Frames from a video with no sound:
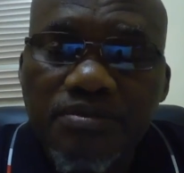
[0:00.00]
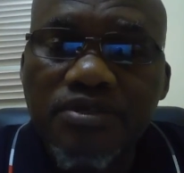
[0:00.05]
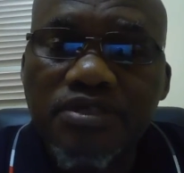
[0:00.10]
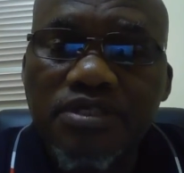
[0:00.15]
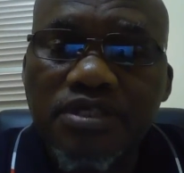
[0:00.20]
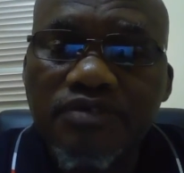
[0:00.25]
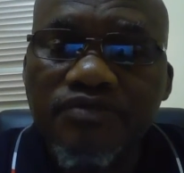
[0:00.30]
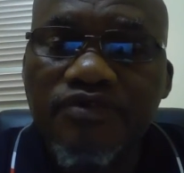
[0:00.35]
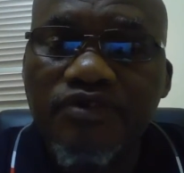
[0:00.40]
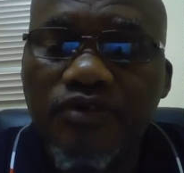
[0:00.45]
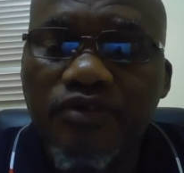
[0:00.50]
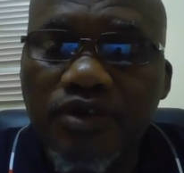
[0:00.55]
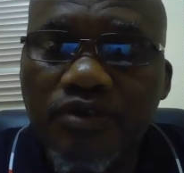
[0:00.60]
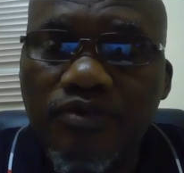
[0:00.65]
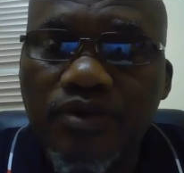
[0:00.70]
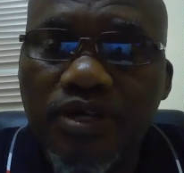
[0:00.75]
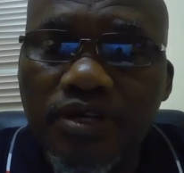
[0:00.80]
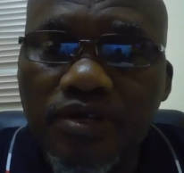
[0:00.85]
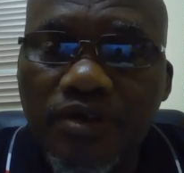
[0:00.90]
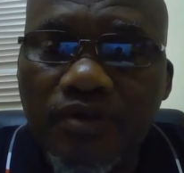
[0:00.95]
because if you
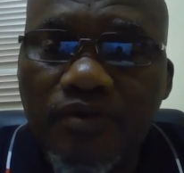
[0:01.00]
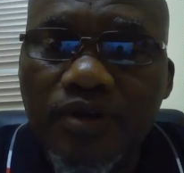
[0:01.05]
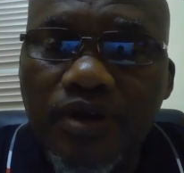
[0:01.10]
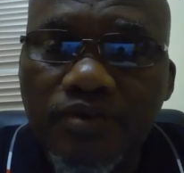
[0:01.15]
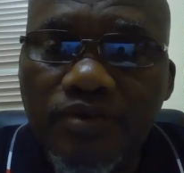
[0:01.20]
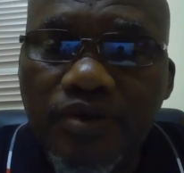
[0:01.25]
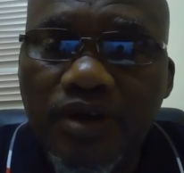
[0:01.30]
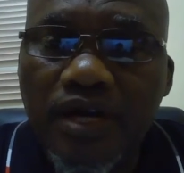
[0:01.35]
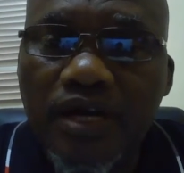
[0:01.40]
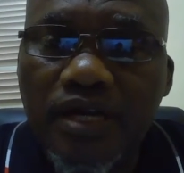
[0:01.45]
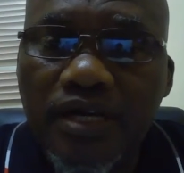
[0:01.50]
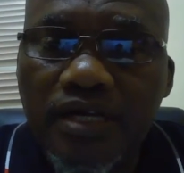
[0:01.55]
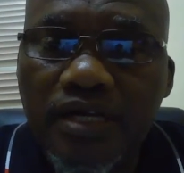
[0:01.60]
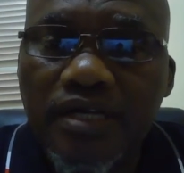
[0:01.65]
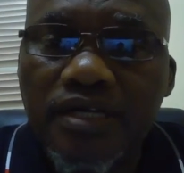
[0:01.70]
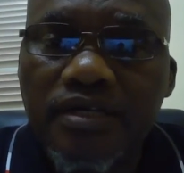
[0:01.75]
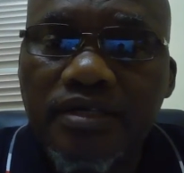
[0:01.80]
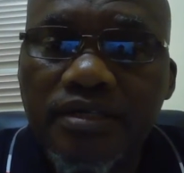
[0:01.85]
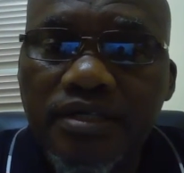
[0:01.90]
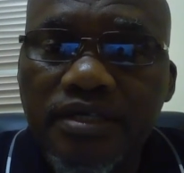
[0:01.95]
when you are
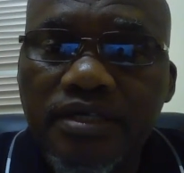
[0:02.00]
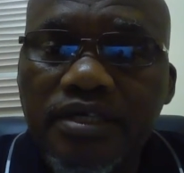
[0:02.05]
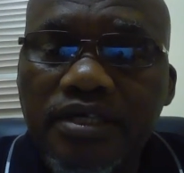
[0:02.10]
a